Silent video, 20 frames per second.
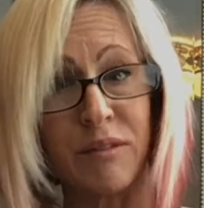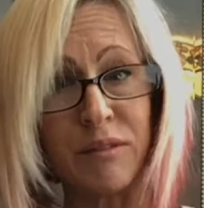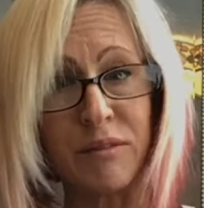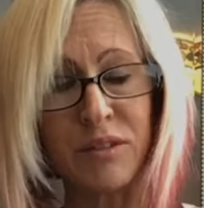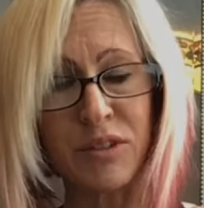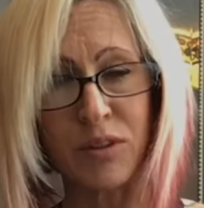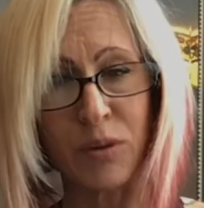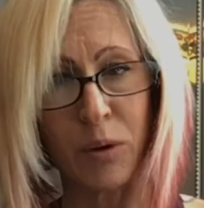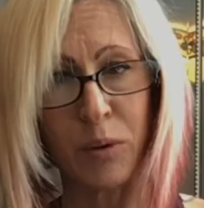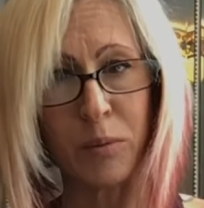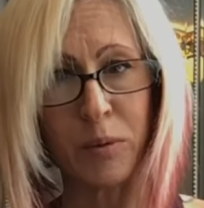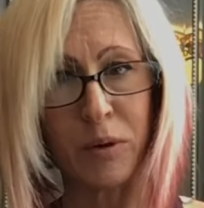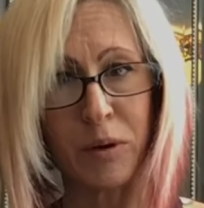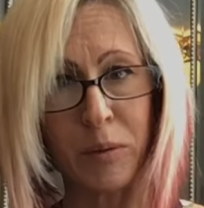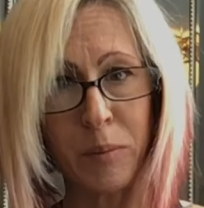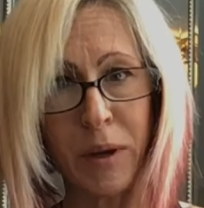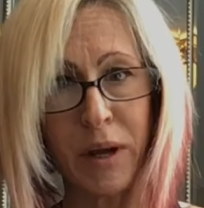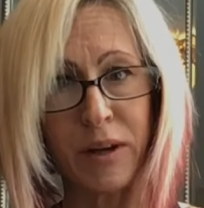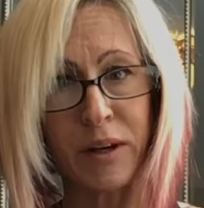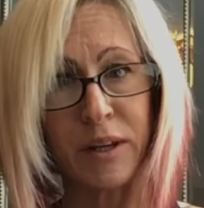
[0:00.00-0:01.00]
sober
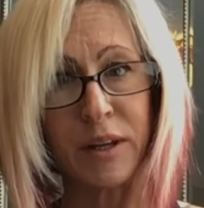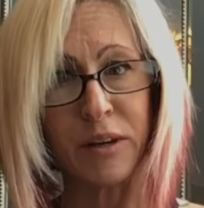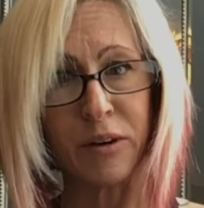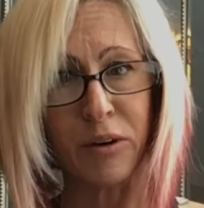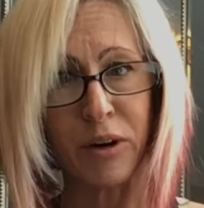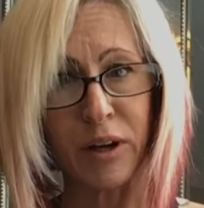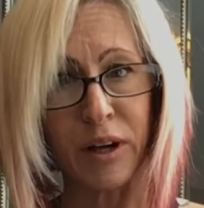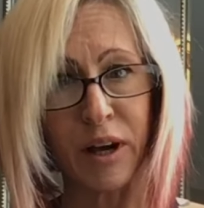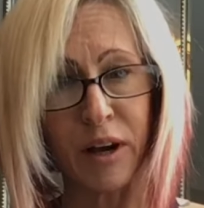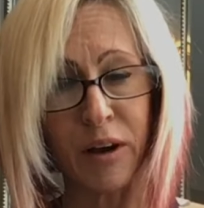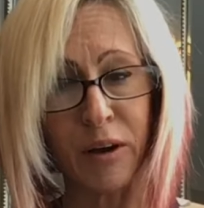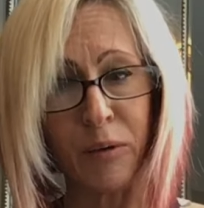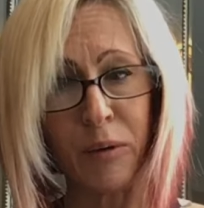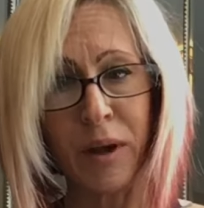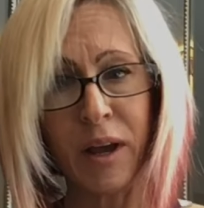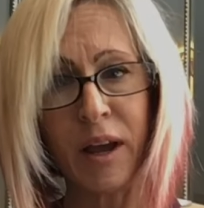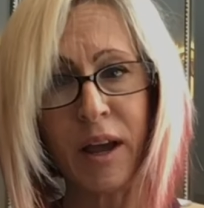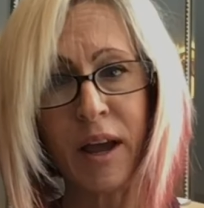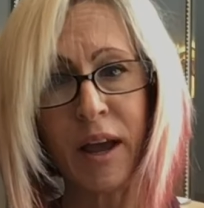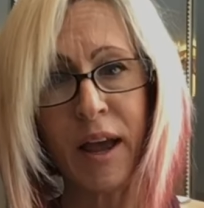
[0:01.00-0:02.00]
about a year ago,
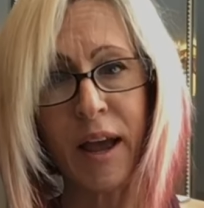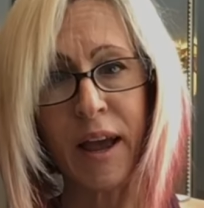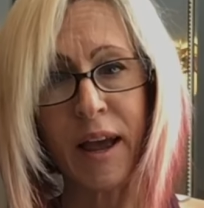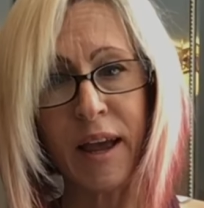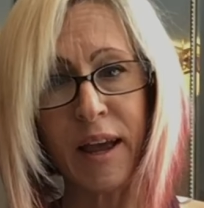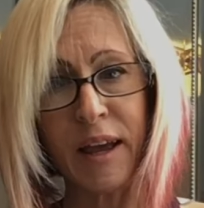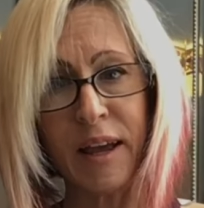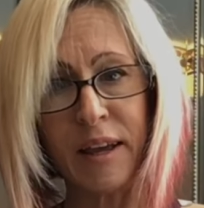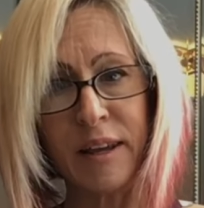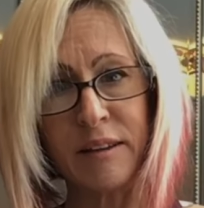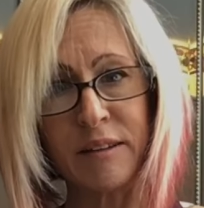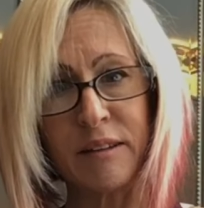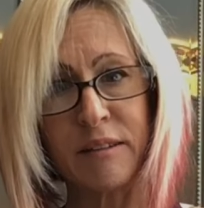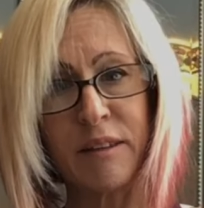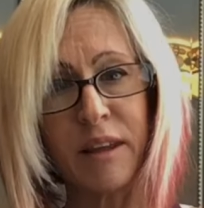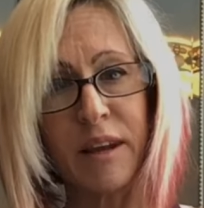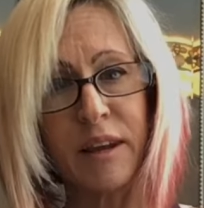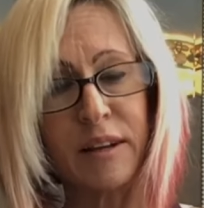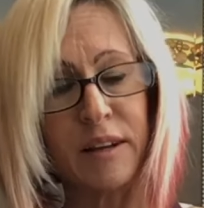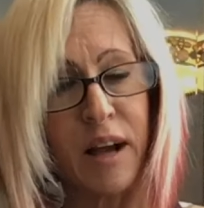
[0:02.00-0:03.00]
and
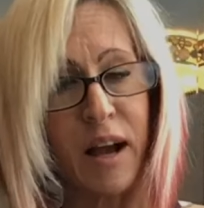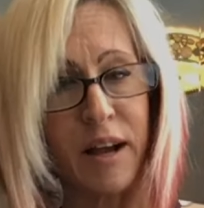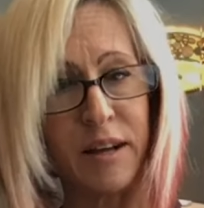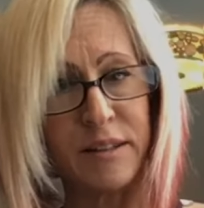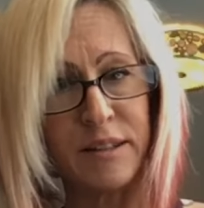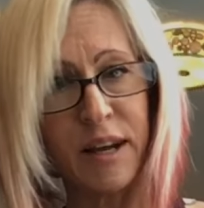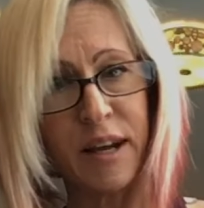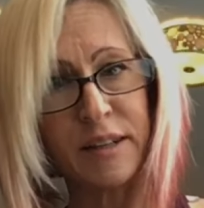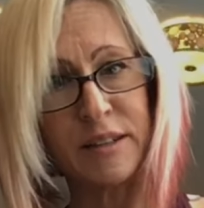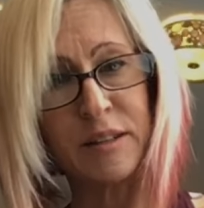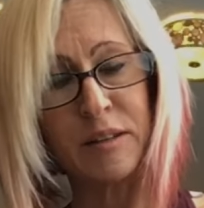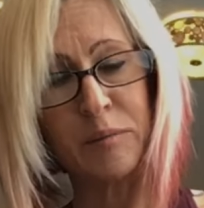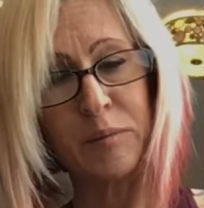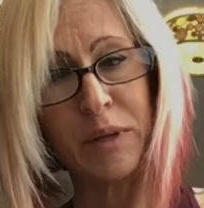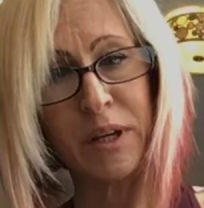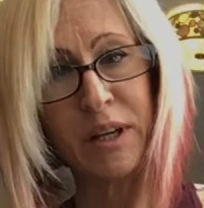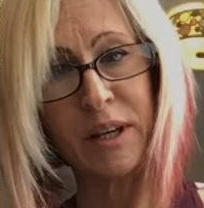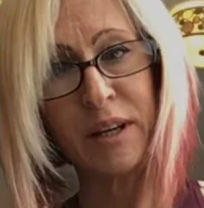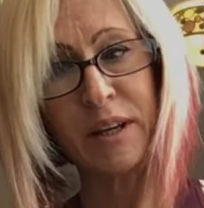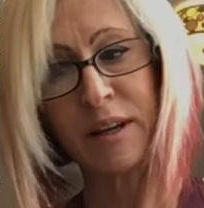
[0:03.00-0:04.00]
they had contacted
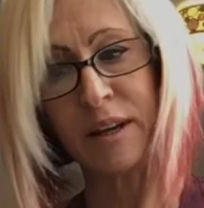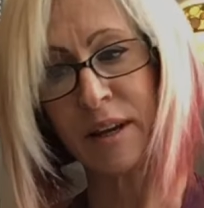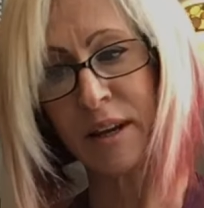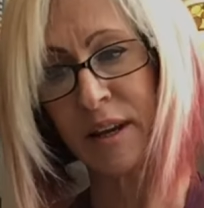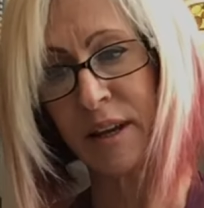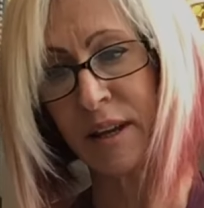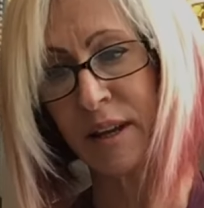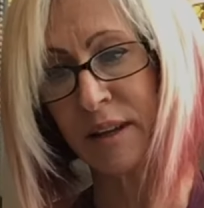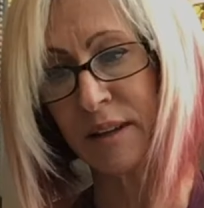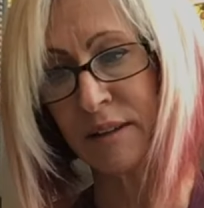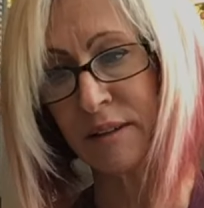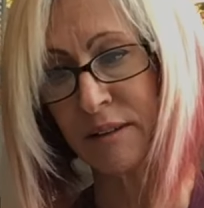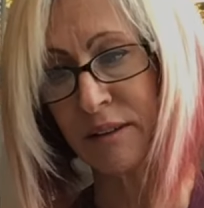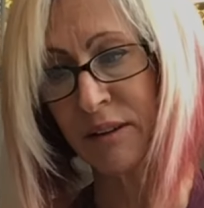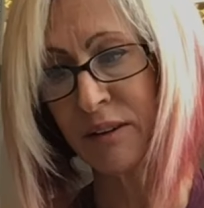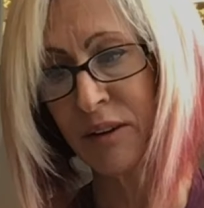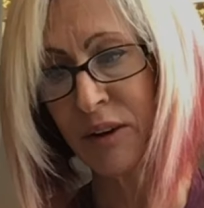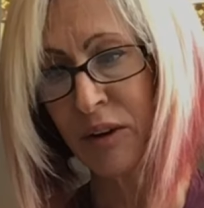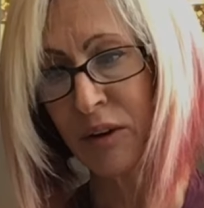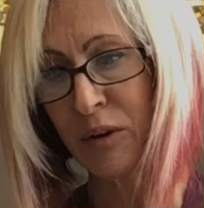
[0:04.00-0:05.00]
me, and
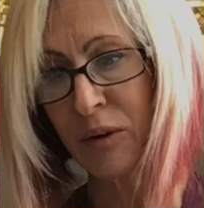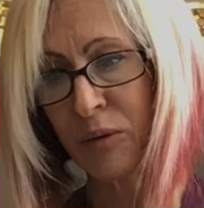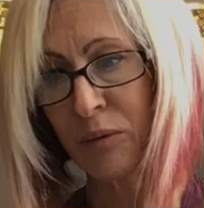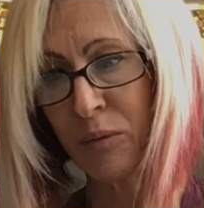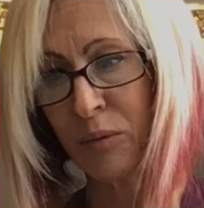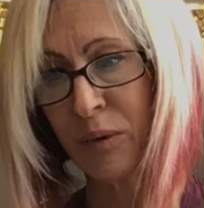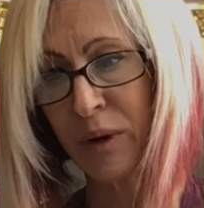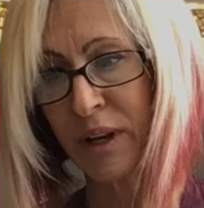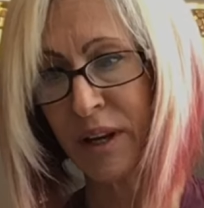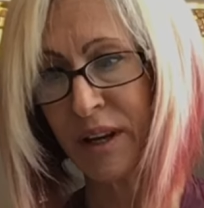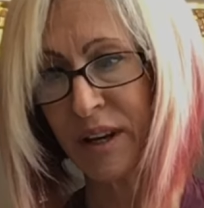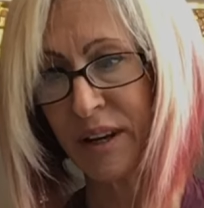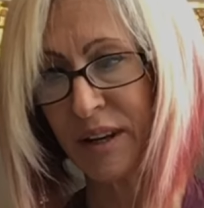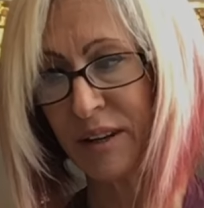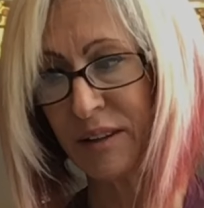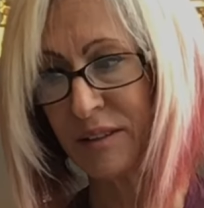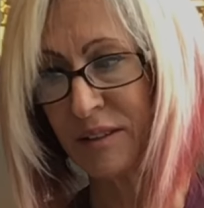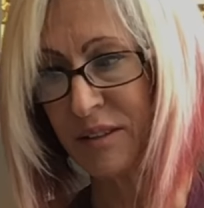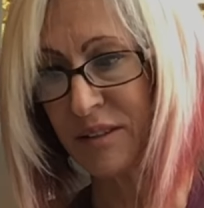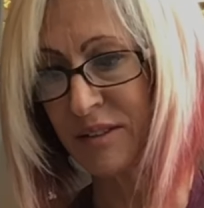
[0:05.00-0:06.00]

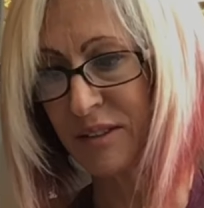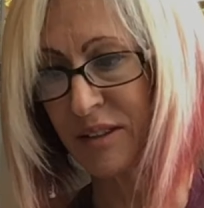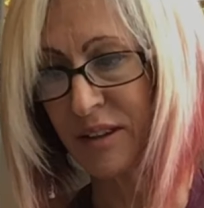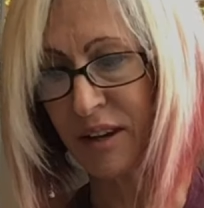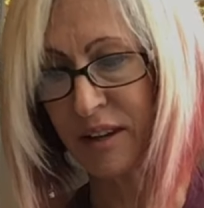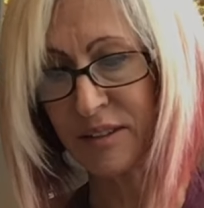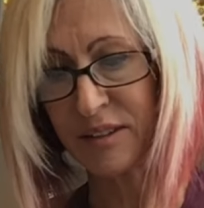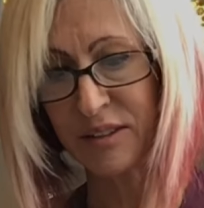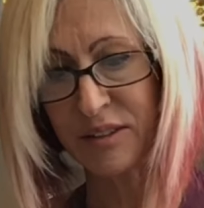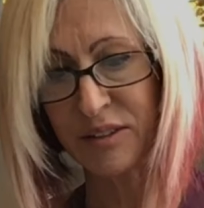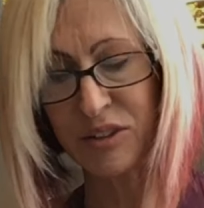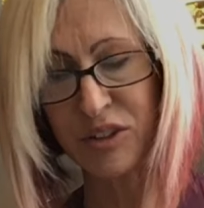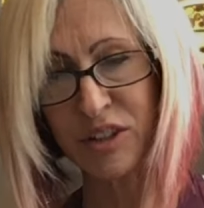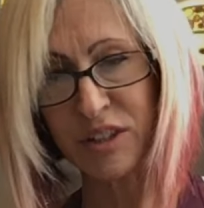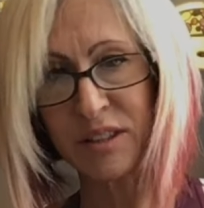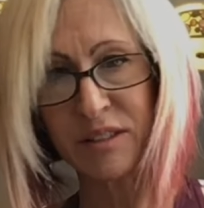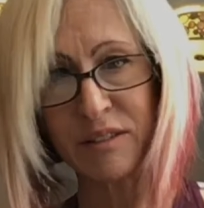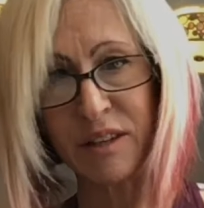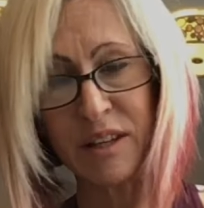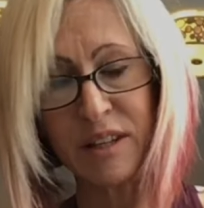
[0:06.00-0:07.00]
we discussed. She,
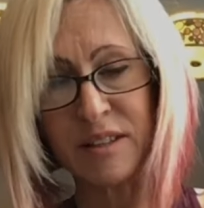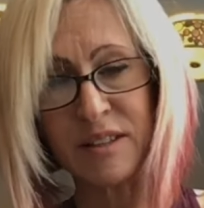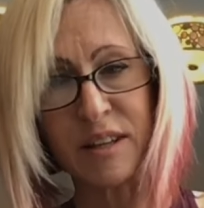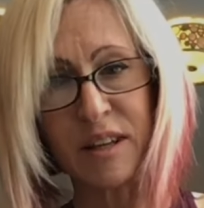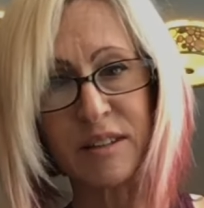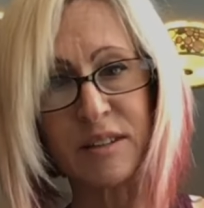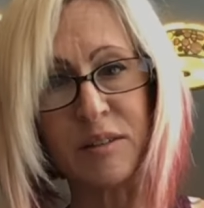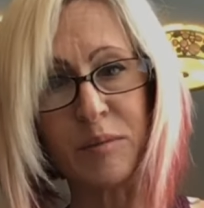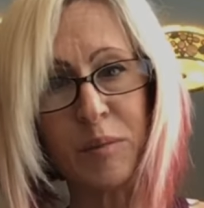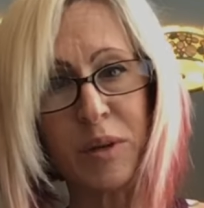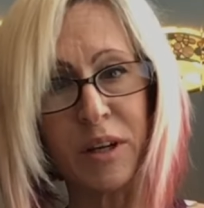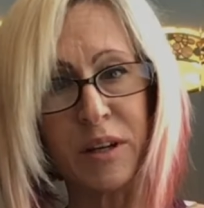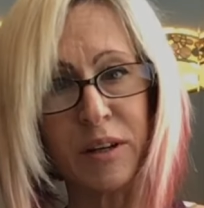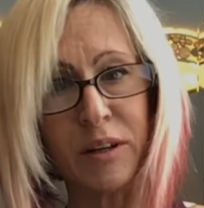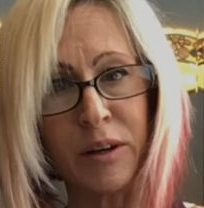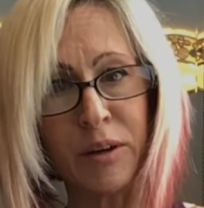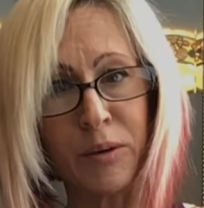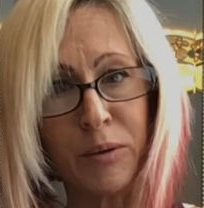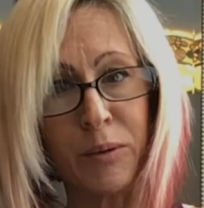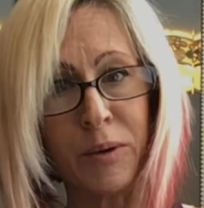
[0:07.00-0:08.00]
he said to me, you
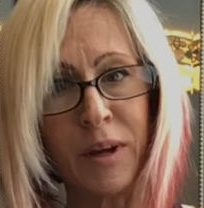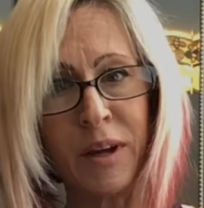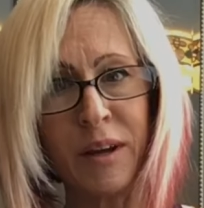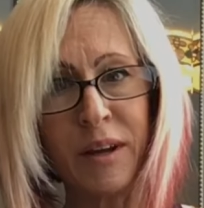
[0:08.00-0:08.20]
know,